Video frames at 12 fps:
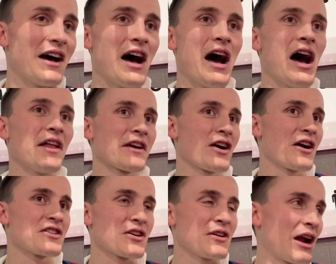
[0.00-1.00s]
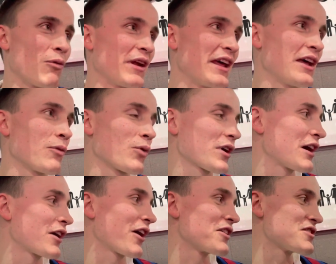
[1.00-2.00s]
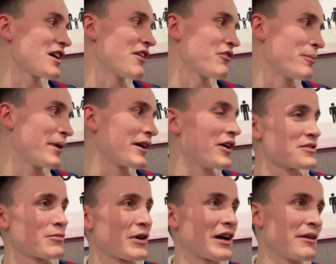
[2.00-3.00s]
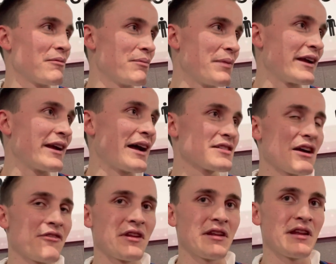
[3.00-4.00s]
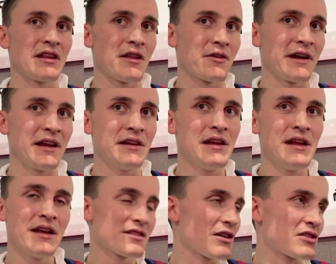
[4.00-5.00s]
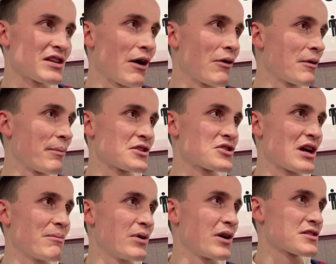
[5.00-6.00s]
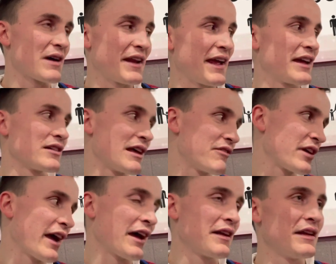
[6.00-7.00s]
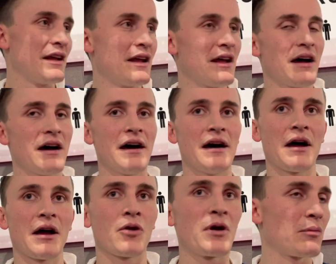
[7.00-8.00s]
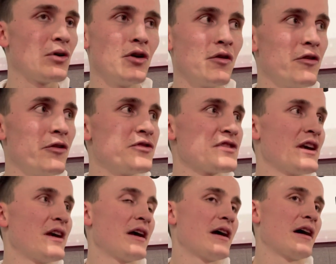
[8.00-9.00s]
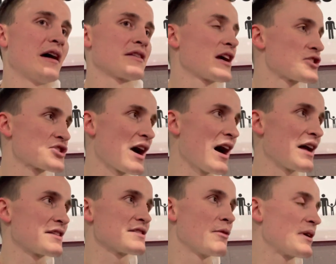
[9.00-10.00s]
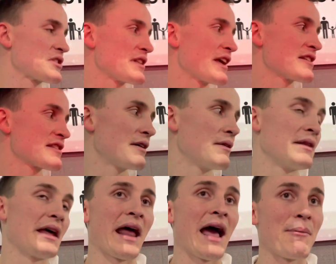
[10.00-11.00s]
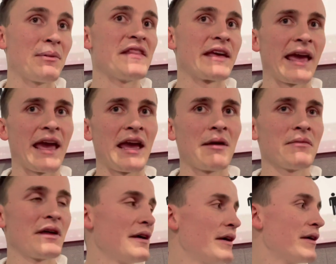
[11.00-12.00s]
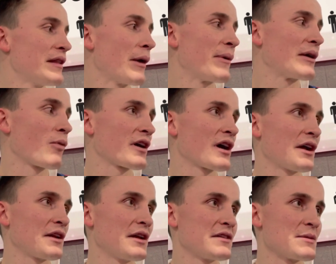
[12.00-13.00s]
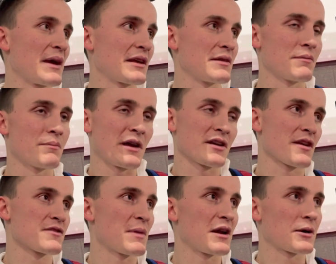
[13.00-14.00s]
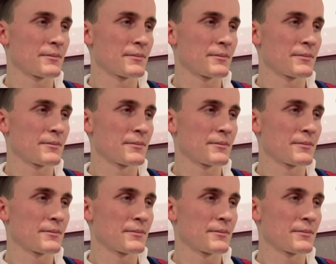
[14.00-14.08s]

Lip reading: through. The guards go down one end and work on guard stuff, and the big goes work on big guy stuff at the other end. Starts out with a bunch of jump hooks, right hand, left hand. Quick moves, touch shots, so a bunch of things that happen in the game that we can work on to make ourselves better.